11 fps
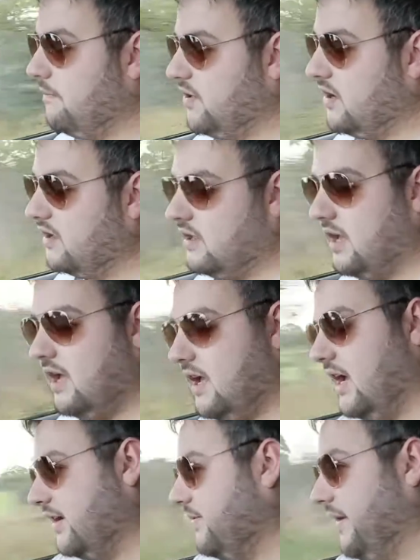But
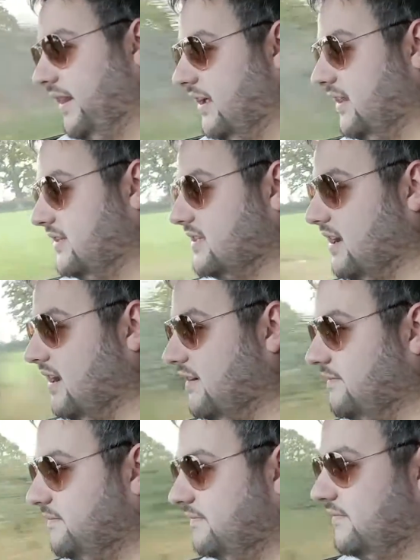I quite like this car.
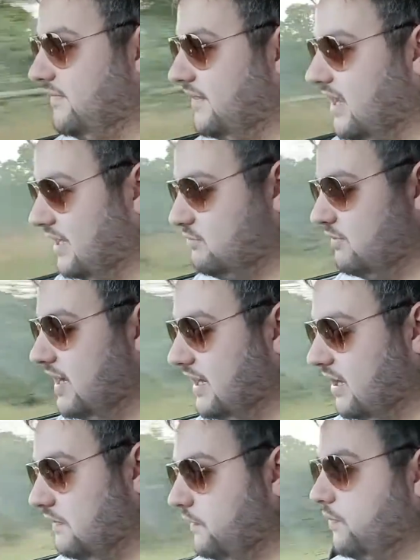It's
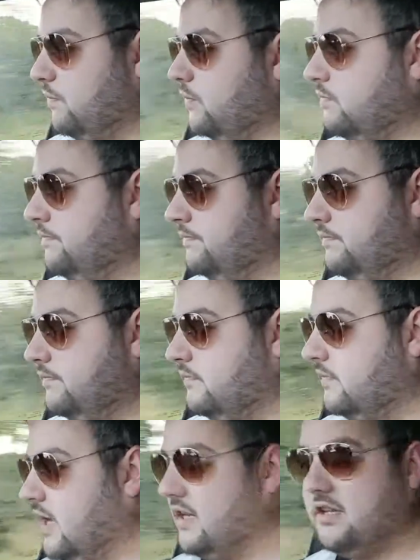really comfortable,
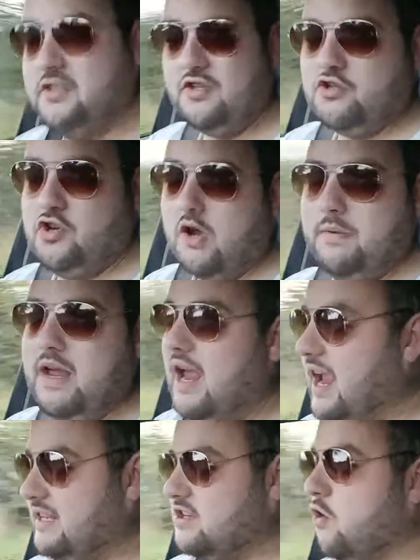it does the job,
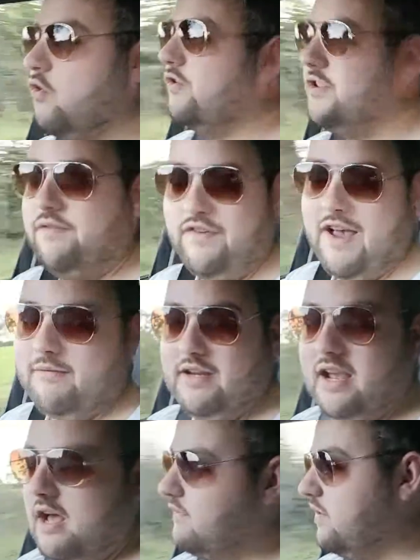it's an awesome
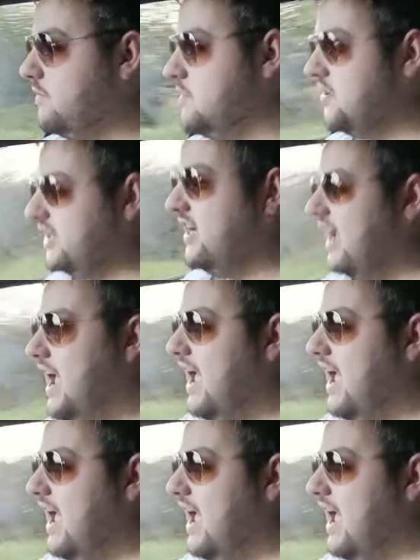family car for the money,